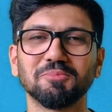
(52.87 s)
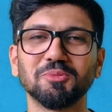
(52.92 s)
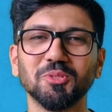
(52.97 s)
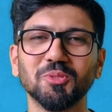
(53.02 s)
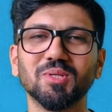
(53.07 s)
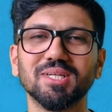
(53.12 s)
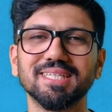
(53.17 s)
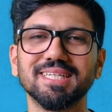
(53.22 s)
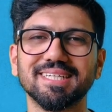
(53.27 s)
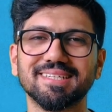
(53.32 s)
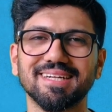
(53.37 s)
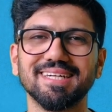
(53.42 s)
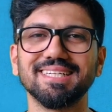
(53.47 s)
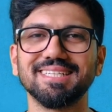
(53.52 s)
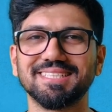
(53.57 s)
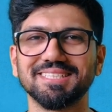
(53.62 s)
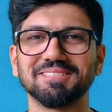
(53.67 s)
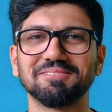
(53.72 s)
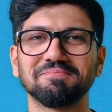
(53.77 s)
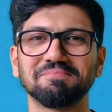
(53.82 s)
you heard it
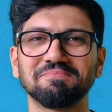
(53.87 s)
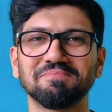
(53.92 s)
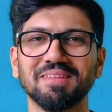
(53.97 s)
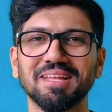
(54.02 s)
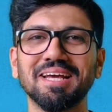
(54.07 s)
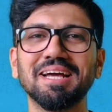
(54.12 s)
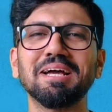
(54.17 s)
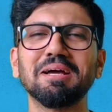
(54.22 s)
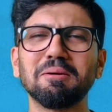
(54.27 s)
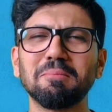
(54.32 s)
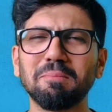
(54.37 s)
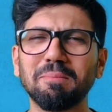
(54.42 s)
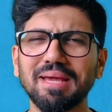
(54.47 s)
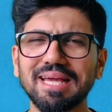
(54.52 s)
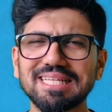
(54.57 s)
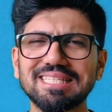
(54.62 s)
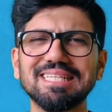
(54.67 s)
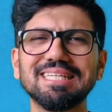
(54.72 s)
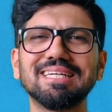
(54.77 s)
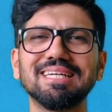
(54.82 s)
right.
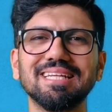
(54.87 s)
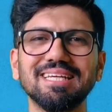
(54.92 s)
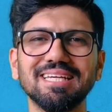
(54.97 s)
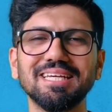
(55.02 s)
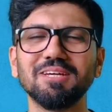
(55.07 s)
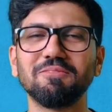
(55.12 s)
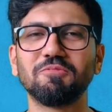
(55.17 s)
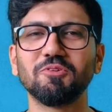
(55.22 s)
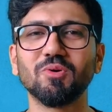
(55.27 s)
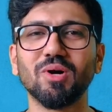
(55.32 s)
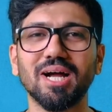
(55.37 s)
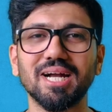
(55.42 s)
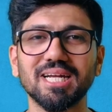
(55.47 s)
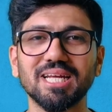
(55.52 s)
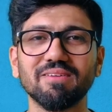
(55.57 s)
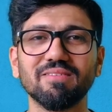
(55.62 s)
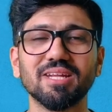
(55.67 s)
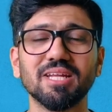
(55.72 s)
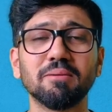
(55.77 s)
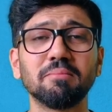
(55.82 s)
Basically, if you had
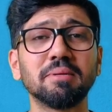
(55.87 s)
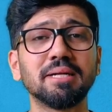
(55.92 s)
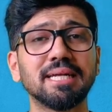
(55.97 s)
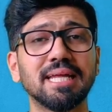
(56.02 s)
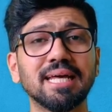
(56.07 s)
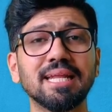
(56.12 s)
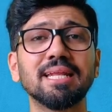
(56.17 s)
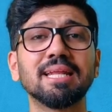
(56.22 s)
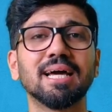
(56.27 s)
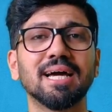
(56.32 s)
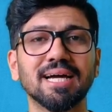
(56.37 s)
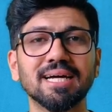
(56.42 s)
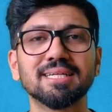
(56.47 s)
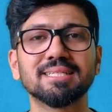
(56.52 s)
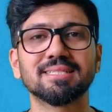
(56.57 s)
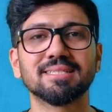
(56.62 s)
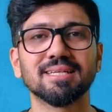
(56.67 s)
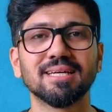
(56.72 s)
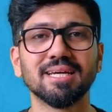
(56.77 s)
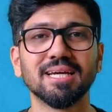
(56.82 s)
given him 10
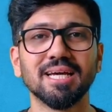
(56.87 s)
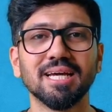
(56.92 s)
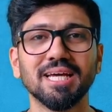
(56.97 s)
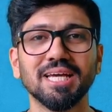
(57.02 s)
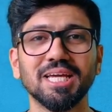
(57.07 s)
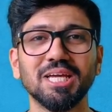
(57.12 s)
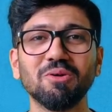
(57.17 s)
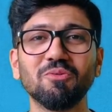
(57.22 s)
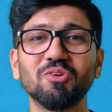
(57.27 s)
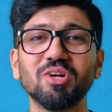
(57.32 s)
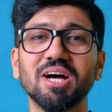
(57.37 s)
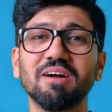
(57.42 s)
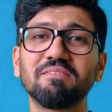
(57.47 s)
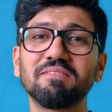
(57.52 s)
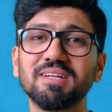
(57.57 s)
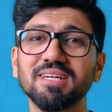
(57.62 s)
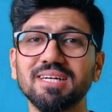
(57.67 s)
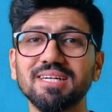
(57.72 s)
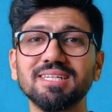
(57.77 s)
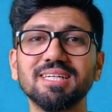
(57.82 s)
lakhs, he would
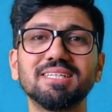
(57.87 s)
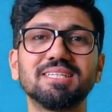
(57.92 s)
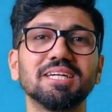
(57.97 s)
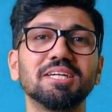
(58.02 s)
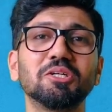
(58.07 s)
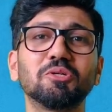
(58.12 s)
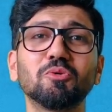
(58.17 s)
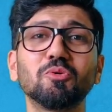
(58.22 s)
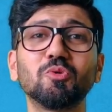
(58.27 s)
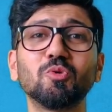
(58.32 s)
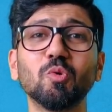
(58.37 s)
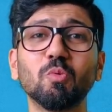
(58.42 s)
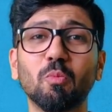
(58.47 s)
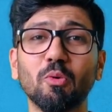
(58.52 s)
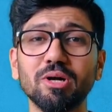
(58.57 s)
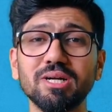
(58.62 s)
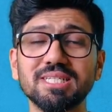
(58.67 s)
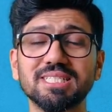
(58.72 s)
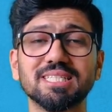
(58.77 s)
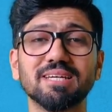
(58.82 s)
have turned it into
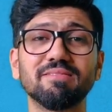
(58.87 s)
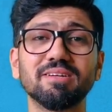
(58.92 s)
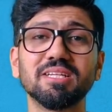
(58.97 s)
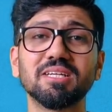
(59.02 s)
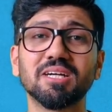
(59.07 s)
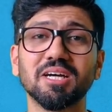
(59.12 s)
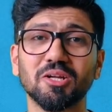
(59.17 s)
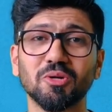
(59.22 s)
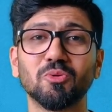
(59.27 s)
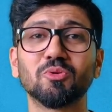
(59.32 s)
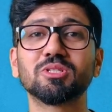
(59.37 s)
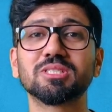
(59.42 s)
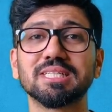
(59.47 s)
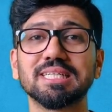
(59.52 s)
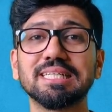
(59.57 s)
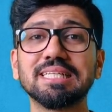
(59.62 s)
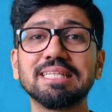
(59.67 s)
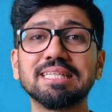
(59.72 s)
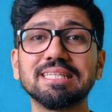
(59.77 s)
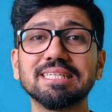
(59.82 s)
2.7 crores
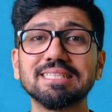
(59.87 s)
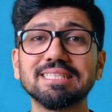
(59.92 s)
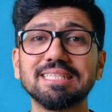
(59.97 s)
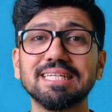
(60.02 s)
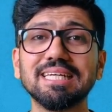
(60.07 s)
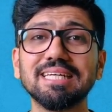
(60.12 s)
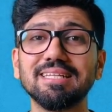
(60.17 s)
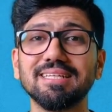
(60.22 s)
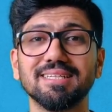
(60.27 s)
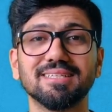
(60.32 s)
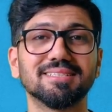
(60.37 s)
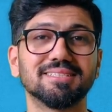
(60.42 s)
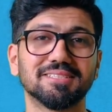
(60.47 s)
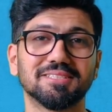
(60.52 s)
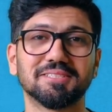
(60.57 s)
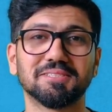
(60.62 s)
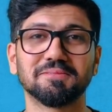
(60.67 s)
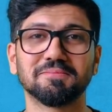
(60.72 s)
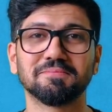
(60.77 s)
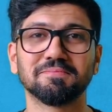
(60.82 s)
in 13
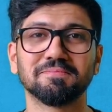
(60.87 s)
years.